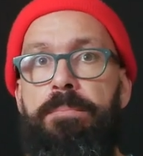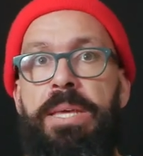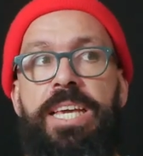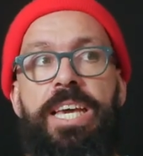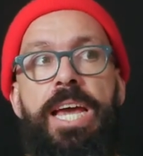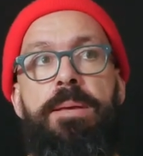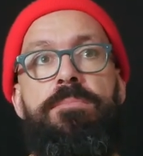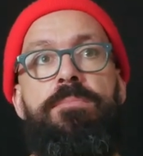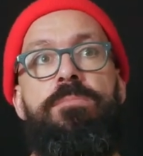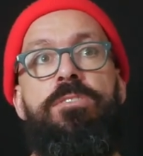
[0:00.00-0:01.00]

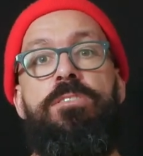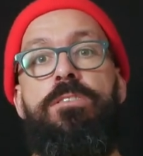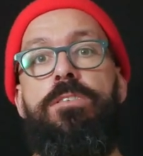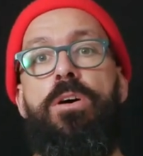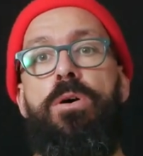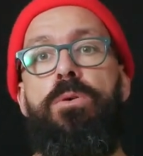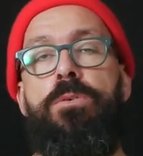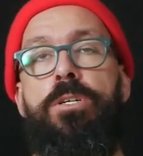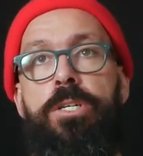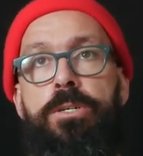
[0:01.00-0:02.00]
became
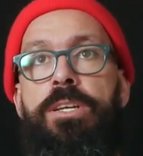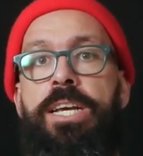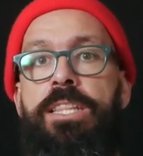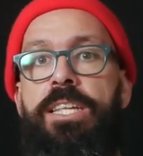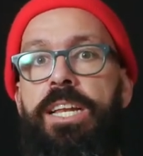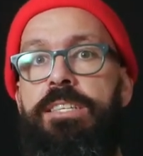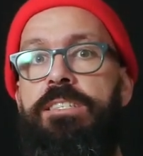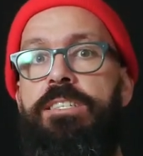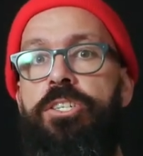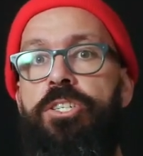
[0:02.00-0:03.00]
so good. Like, it had
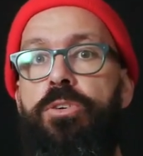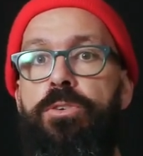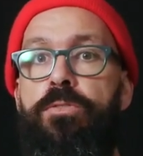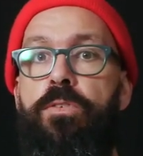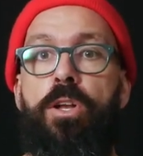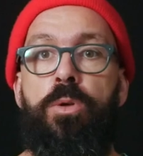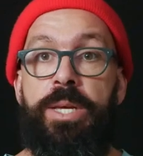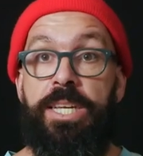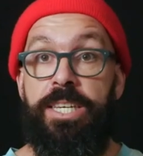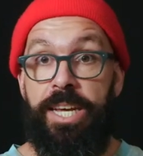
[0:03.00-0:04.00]
such a good
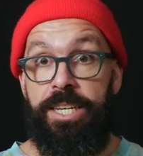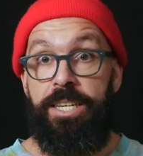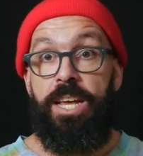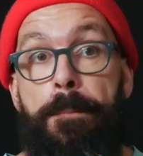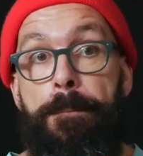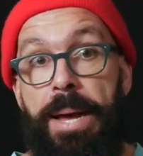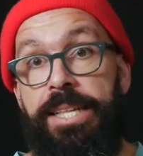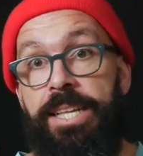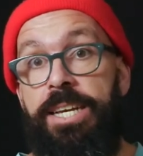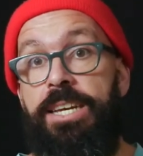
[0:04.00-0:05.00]
following that
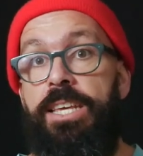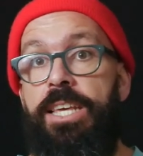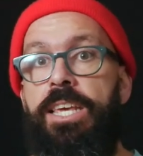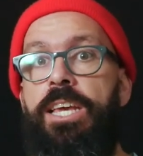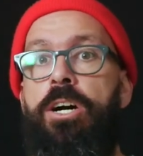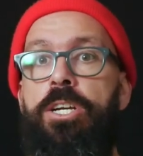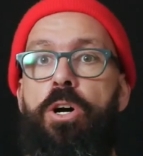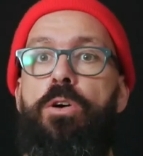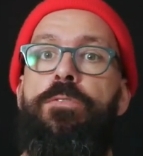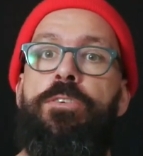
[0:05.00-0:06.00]
back then he got
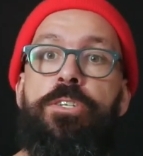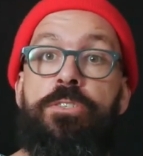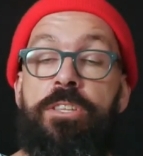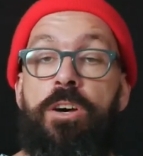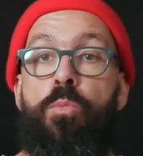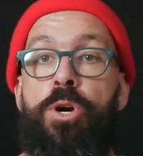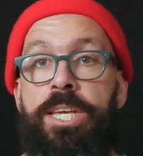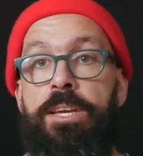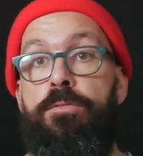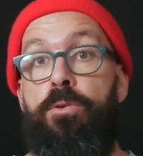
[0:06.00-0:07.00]
offered to start
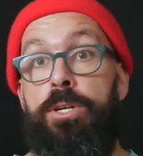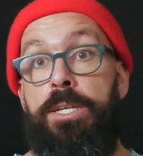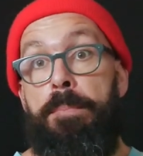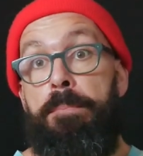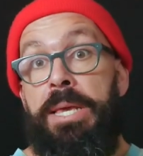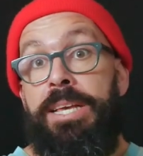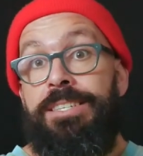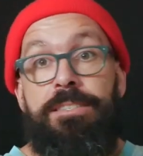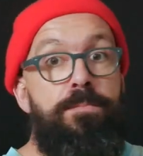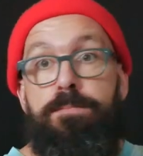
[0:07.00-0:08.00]
working for the
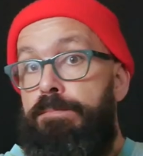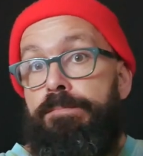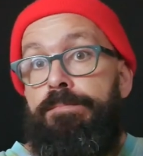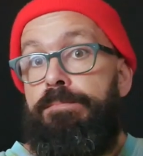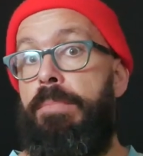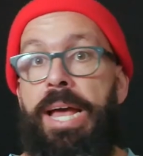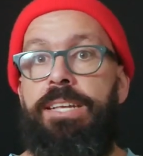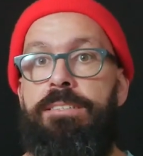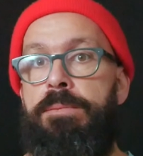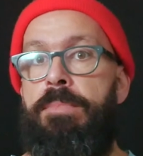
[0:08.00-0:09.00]
biggest
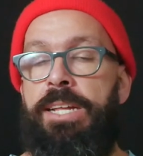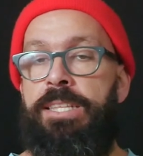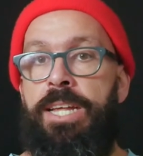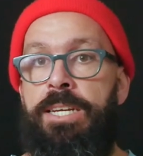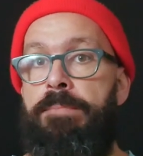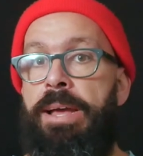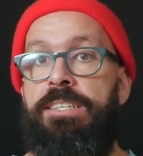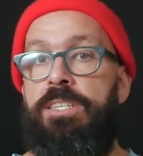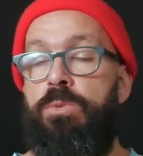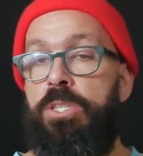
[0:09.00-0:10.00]
magazine back then. The
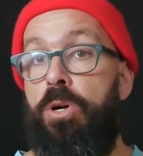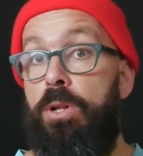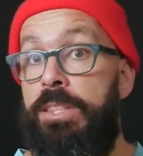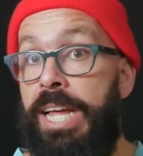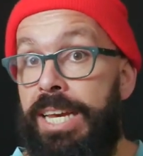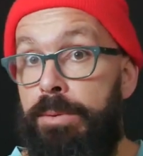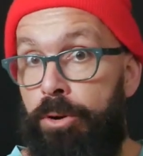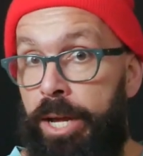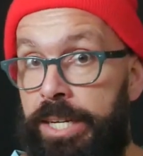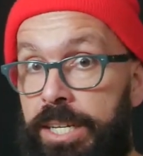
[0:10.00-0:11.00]
magazine was called Daily
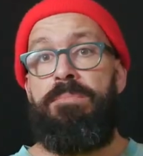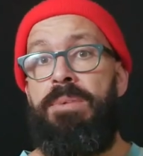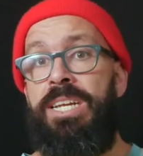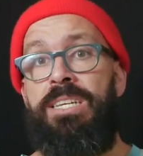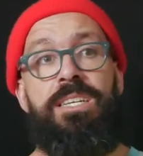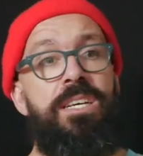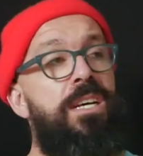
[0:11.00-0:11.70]
Bread. He made